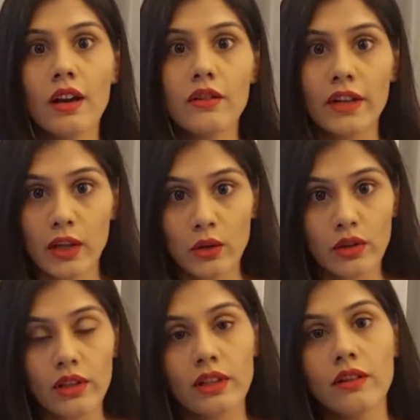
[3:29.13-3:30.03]

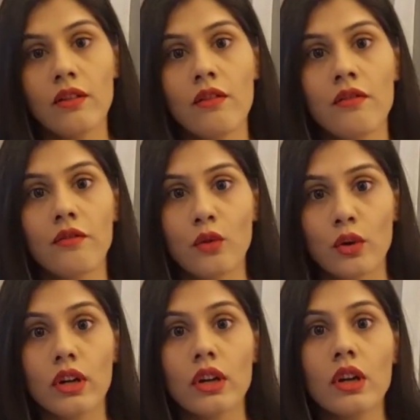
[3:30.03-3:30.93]
regularly
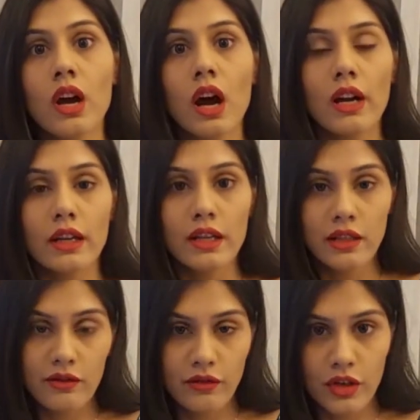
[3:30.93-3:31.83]
for our
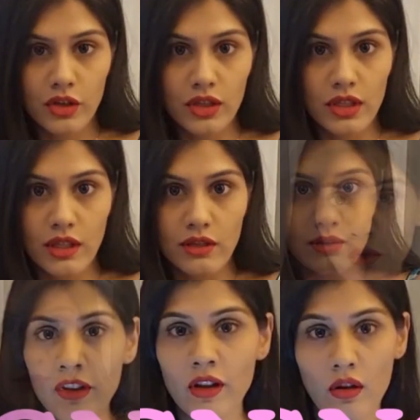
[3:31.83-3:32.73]
kidney function test.
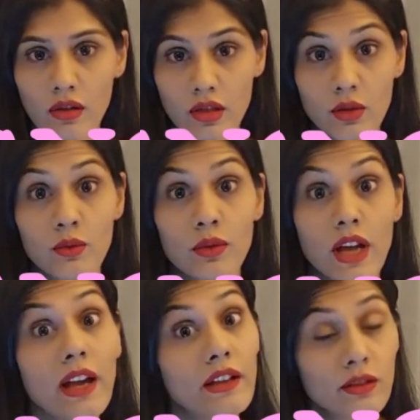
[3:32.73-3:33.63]
Moving on to
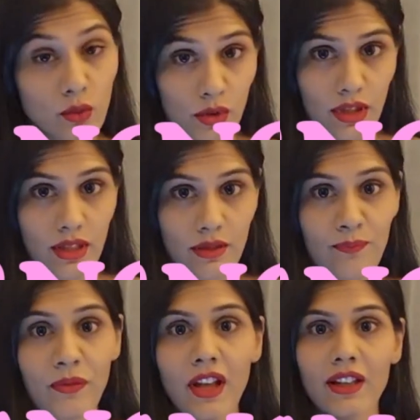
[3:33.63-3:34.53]
diagnosis.
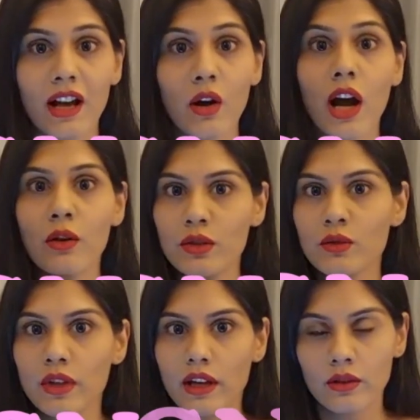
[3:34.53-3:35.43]
Now, how do
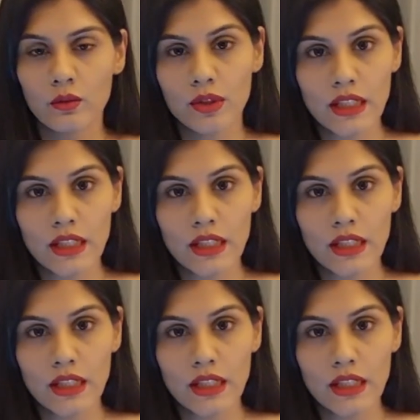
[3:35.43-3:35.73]
you diagnose